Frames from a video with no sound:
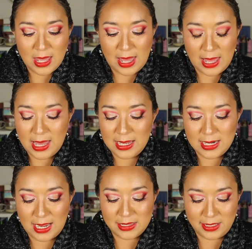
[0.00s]
And
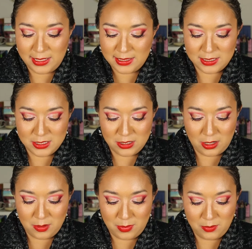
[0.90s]
I think this is
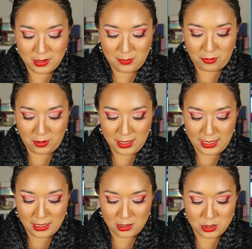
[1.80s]
gonna be really
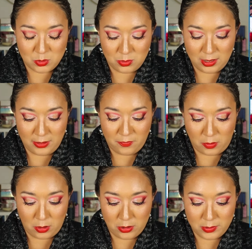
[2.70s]
pretty. It looks really
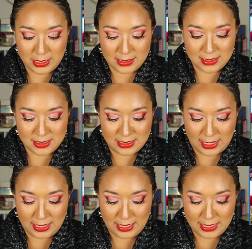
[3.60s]
foiled and
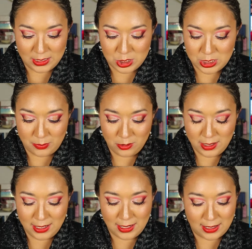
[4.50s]
stunning and
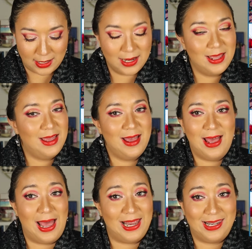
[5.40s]
shimmery, and
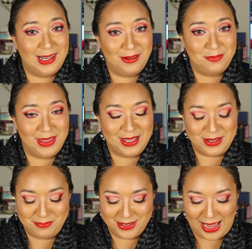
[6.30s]
I love me a
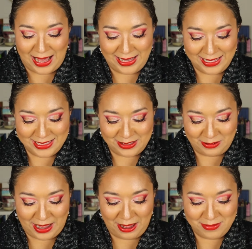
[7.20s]
good metallic,
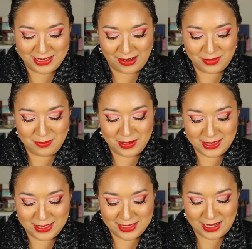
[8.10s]
so I would definitely
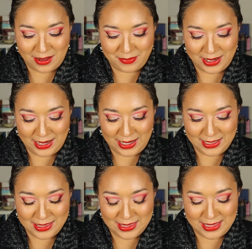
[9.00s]
pick this up, and I
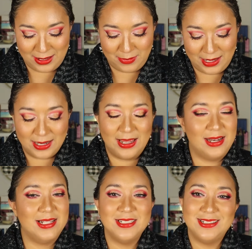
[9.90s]
like the theming, and
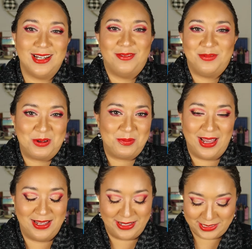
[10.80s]
I just love
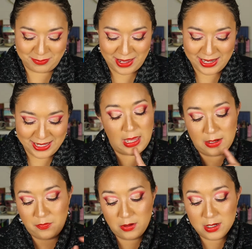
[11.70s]
Nomad Cosmetics.
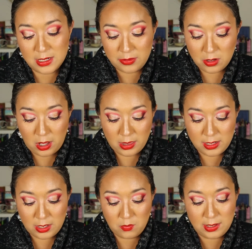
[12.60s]
And for another
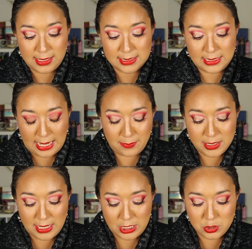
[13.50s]
holiday release,
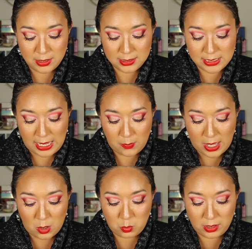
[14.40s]
Glaminatrix came
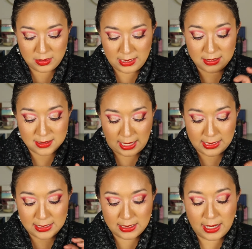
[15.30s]
out with the
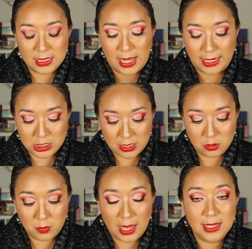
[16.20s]
Silent Night
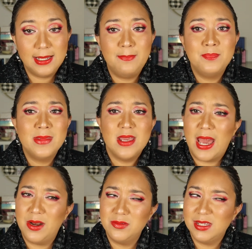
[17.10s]
eyeshadow palette.
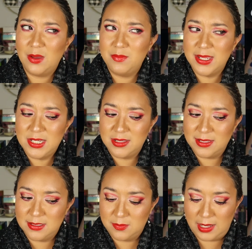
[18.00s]
I don't I mentioned
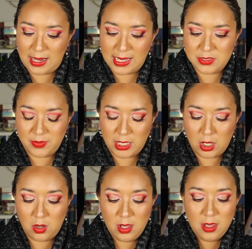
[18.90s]
this in my last
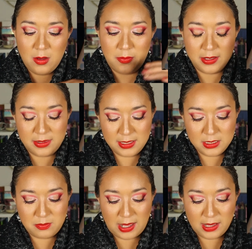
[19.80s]
video, but
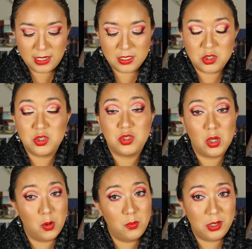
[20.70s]
this palette is
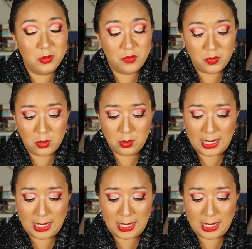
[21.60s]
so beautiful.